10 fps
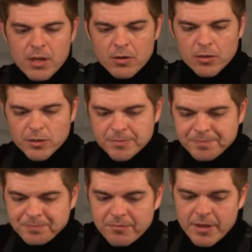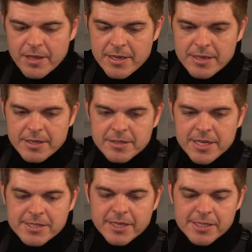Oh,
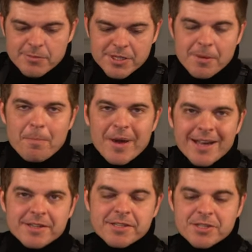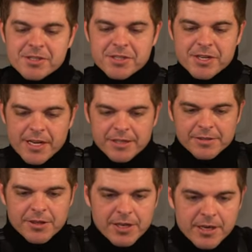tastes like there's gonna be some bad decisions tonight.
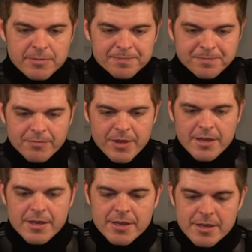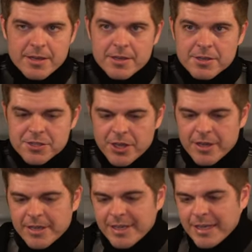Okay.
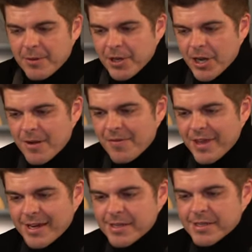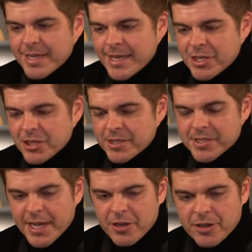So there we go. That is the gin
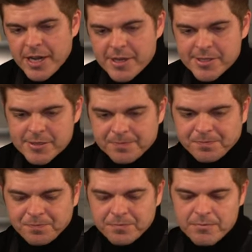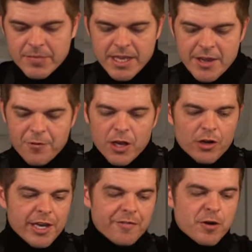secco, guys. If we are
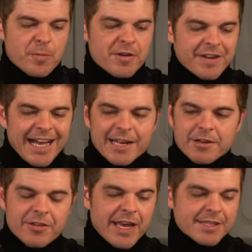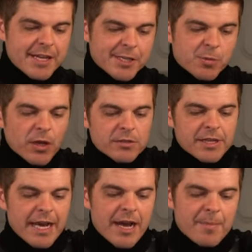looking for a bit of color in that as well,
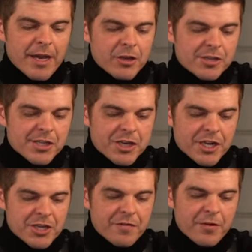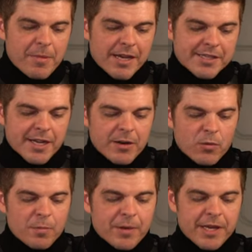um, a good suggestion from my side
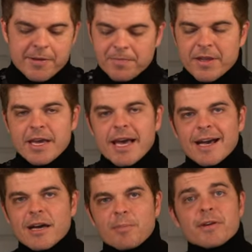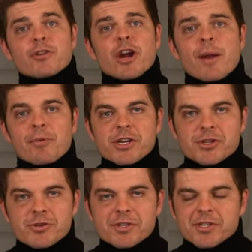would be a uh, bit of cranberry
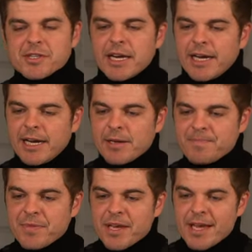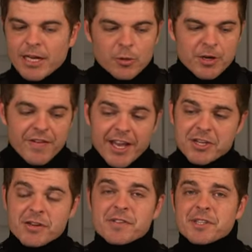juice, um, a little bit of
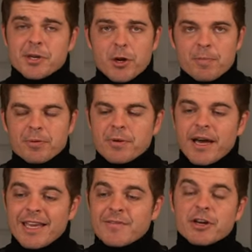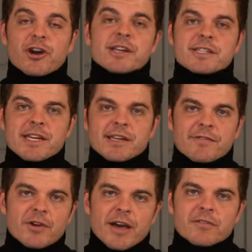extra of the syrup, uh, even grenadine.
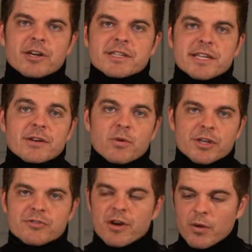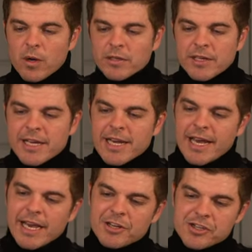If you have grenadine, works really well,
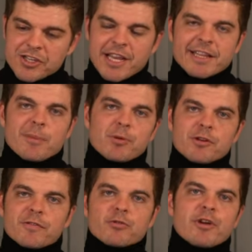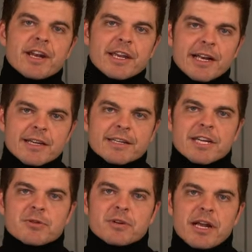uh, just to get that beautiful red color
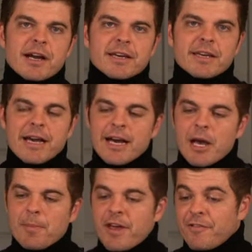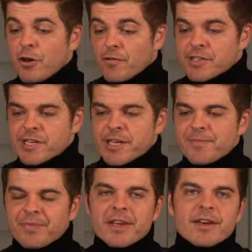that you would like. Um, if you
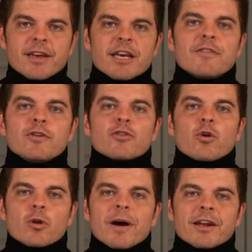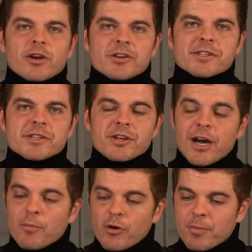obviously, if you're all about looks, you know,
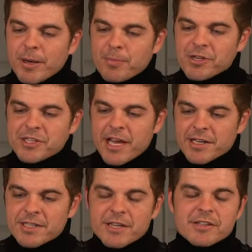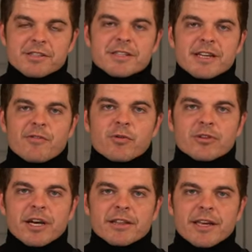I'm more about personality because it's a tough
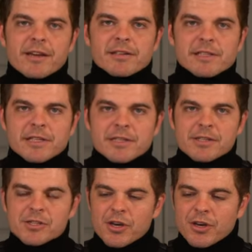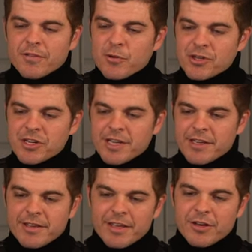world out there. So
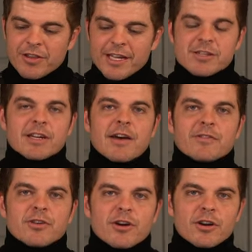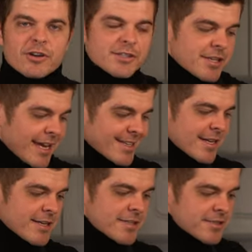unfortunately, you know, that's going to have to go on looks and
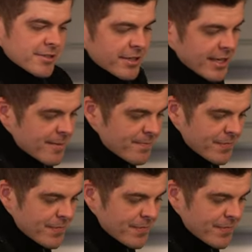taste. Okay.